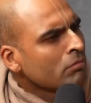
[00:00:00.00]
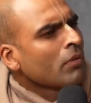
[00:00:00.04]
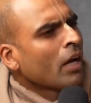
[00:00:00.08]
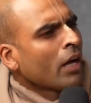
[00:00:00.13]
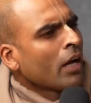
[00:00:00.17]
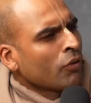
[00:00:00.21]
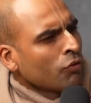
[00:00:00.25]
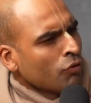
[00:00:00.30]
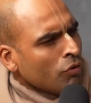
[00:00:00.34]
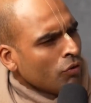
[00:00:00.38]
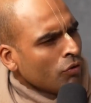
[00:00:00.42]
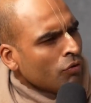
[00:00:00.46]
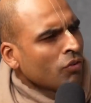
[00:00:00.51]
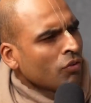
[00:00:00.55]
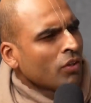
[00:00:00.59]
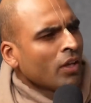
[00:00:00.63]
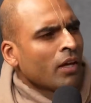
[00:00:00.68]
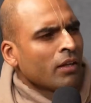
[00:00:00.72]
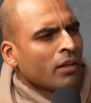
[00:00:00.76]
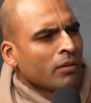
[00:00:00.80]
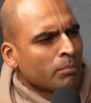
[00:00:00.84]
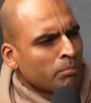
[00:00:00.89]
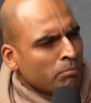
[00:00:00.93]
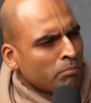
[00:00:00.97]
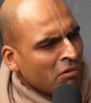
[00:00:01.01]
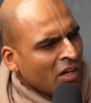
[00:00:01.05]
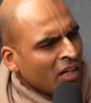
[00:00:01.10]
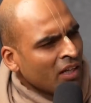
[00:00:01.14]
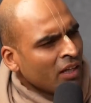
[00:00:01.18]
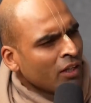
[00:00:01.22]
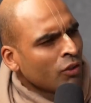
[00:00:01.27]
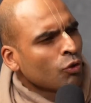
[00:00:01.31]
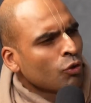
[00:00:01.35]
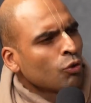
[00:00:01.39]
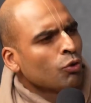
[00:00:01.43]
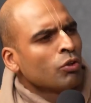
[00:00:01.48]
As you said, bring
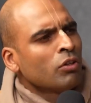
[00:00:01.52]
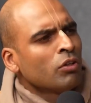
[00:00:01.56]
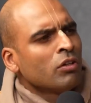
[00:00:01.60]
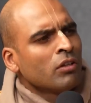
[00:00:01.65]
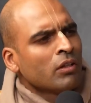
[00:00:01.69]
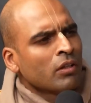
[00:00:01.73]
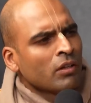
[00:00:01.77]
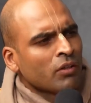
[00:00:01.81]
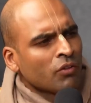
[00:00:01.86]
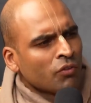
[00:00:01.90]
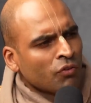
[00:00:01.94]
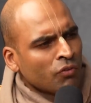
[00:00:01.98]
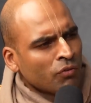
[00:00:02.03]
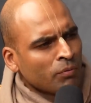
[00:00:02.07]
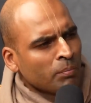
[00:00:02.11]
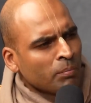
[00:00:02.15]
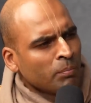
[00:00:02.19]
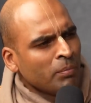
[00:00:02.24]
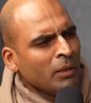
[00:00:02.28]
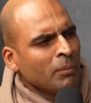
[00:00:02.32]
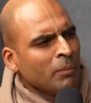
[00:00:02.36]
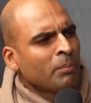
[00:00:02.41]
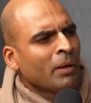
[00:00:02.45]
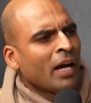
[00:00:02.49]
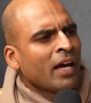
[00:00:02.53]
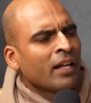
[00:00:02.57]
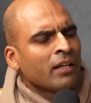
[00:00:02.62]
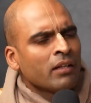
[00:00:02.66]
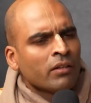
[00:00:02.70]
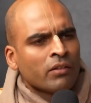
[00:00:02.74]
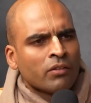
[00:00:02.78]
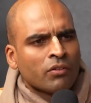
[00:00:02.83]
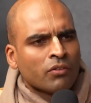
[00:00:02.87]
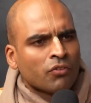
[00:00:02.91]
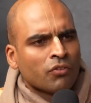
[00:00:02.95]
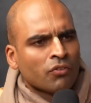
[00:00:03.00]
in goodness, be
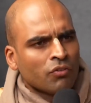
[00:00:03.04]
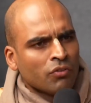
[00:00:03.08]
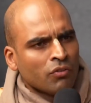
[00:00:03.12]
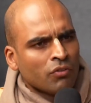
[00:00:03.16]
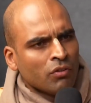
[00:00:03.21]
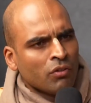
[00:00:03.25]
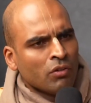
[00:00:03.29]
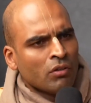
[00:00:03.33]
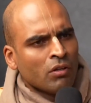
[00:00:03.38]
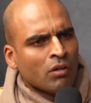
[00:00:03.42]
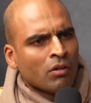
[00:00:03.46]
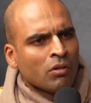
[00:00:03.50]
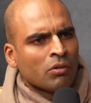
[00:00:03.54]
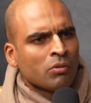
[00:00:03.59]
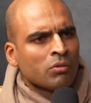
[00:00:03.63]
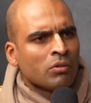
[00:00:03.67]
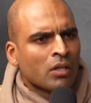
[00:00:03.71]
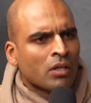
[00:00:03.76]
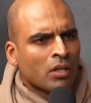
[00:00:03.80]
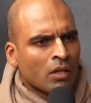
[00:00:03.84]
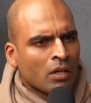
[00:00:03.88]
balanced, you know,